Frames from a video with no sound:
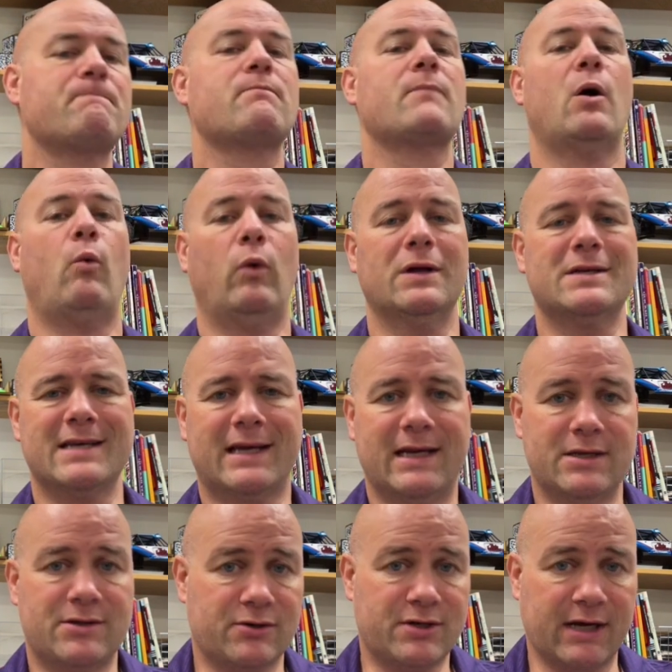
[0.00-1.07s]
once the
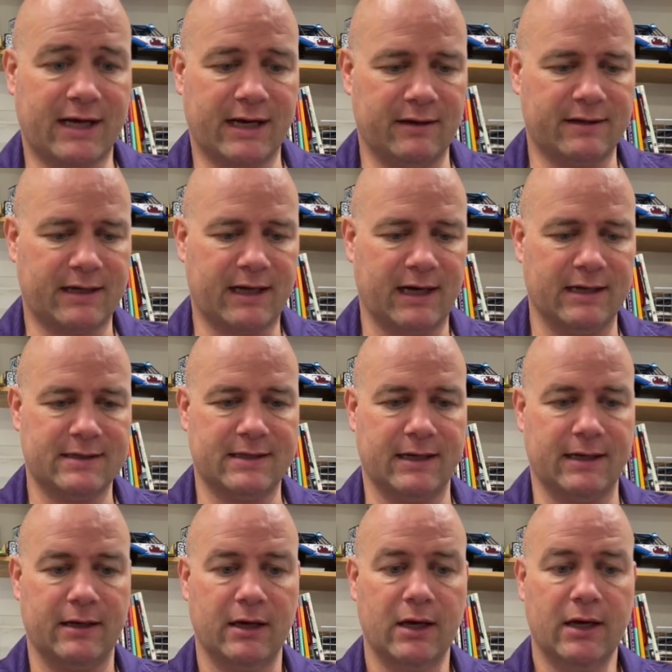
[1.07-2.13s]
kids are checking out the
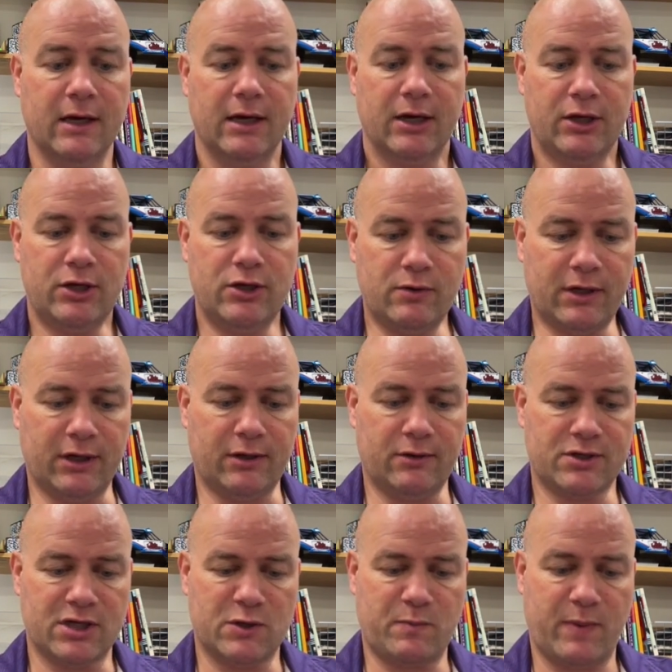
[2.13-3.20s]
content, you can
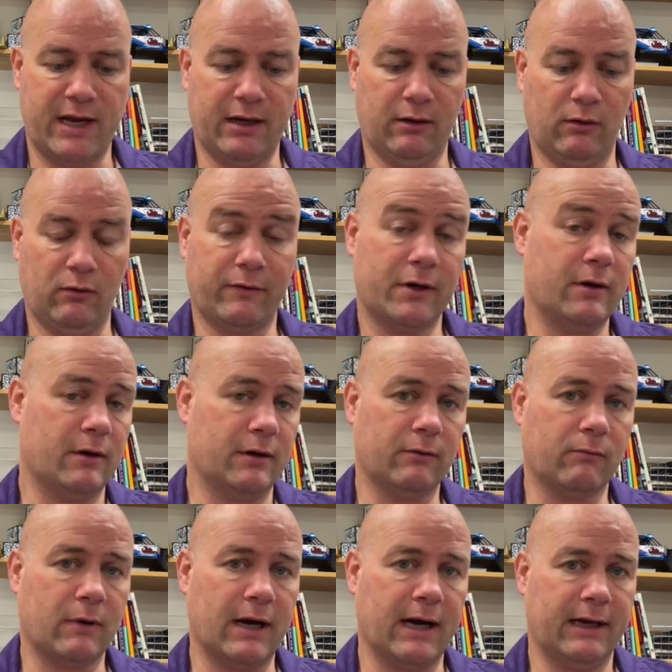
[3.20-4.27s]
use this panel over here on the
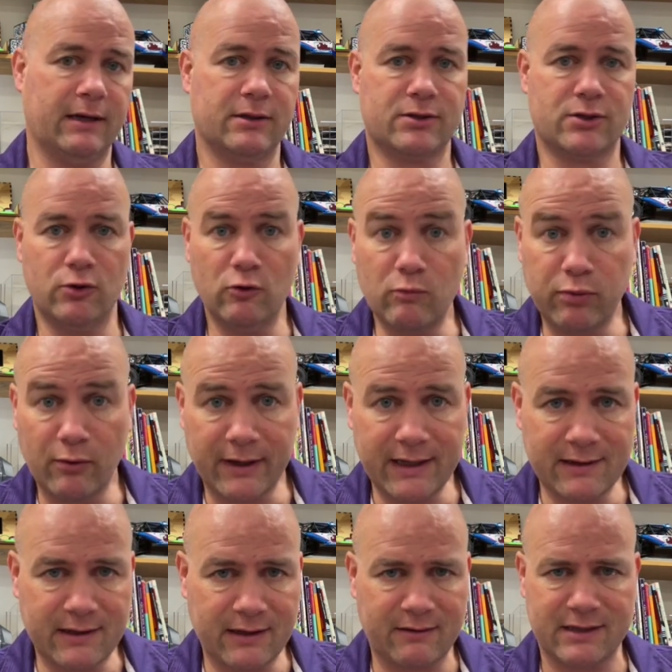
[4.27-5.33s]
right to
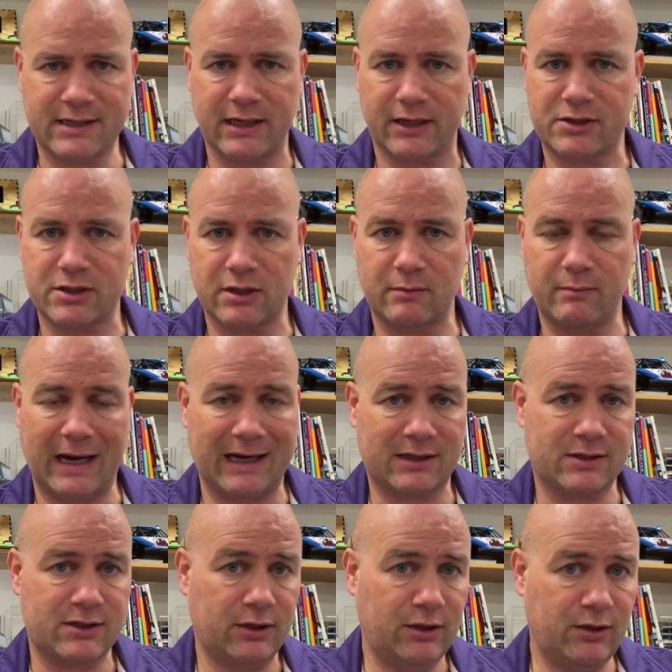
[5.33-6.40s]
bring their attention
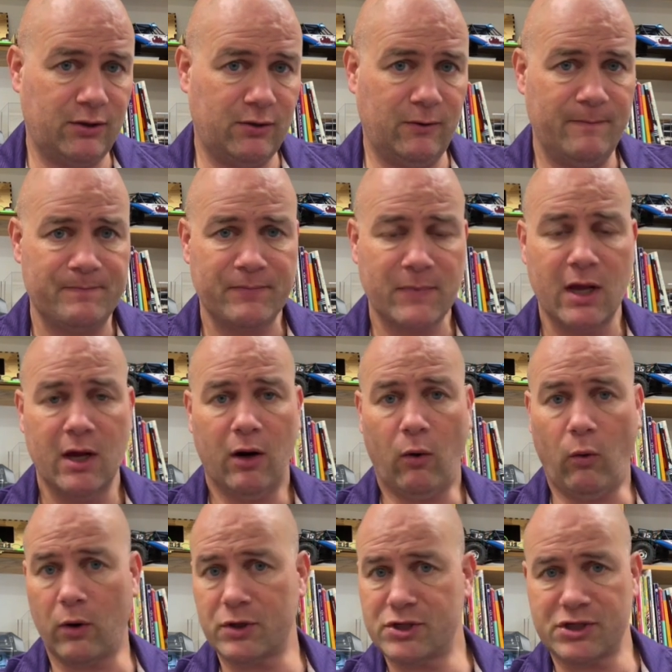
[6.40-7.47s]
back to you
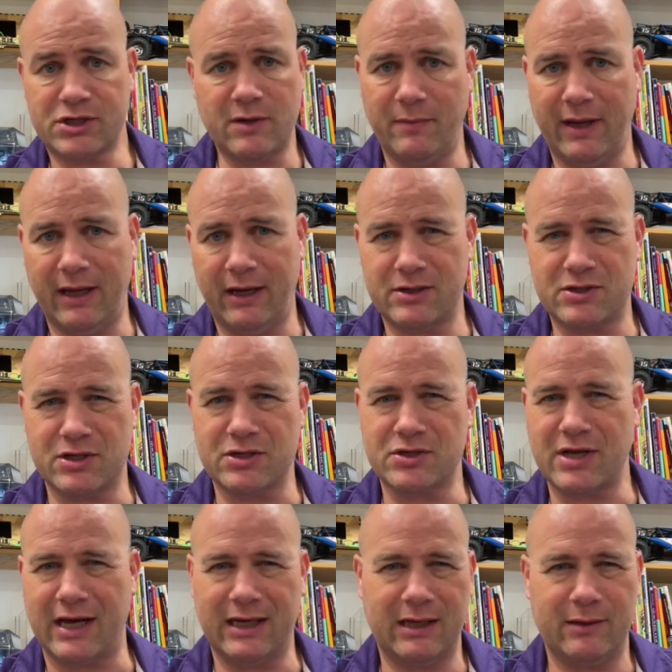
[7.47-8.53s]
or just to manage the
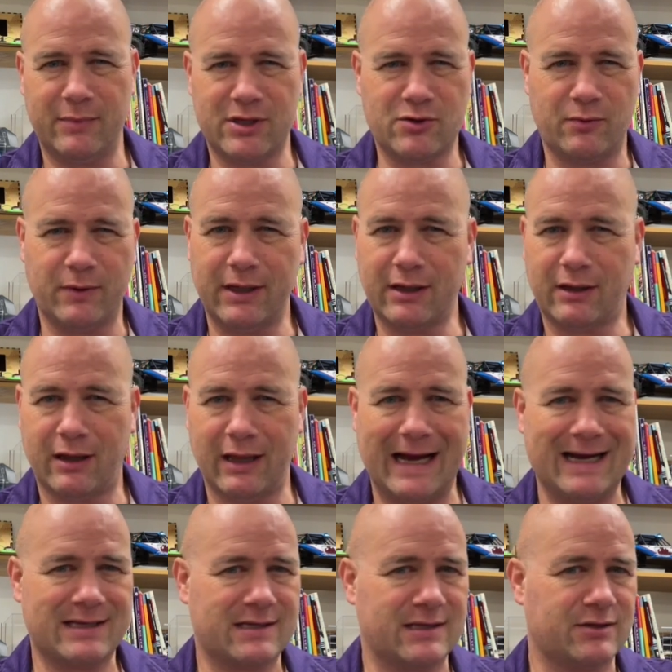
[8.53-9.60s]
set in between
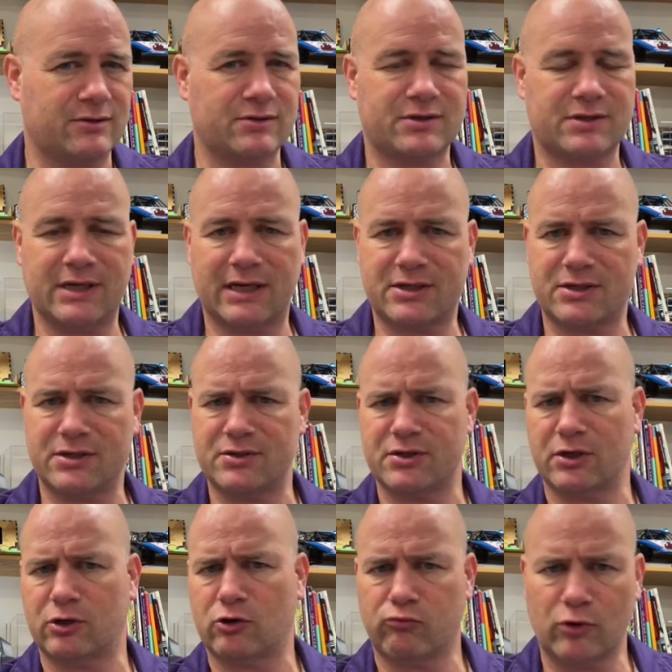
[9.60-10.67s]
classes or sections
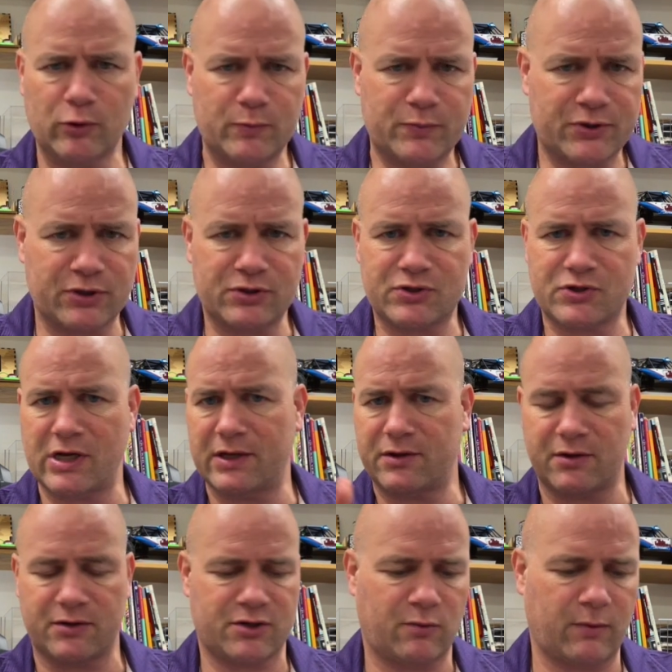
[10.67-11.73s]
or groups or
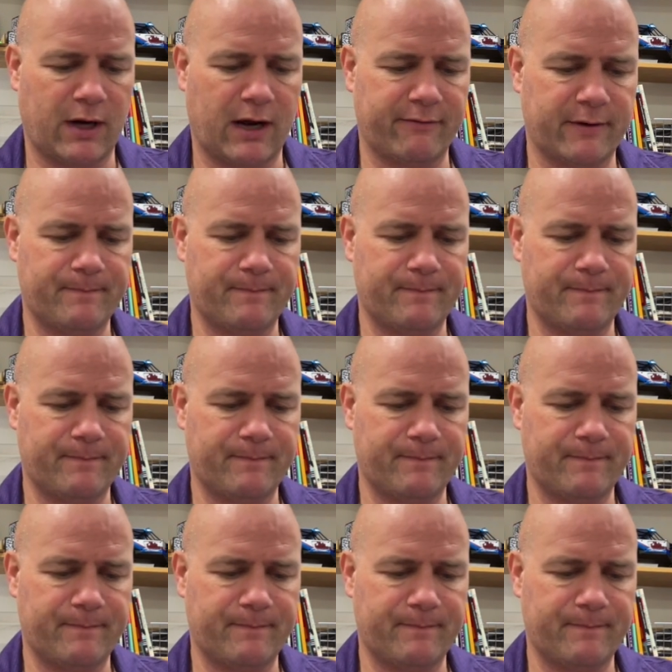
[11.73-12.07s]
centers or whatever.